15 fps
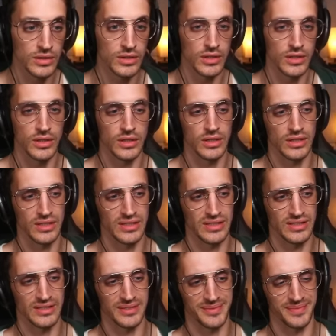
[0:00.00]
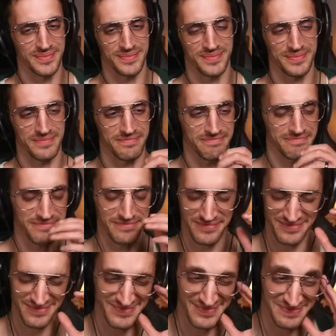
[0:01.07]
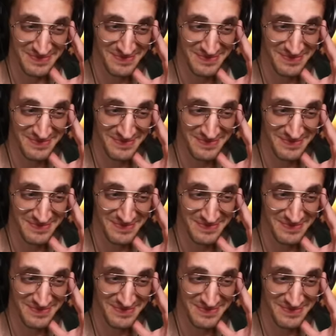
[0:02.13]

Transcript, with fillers: Don't you touch my brother's coat.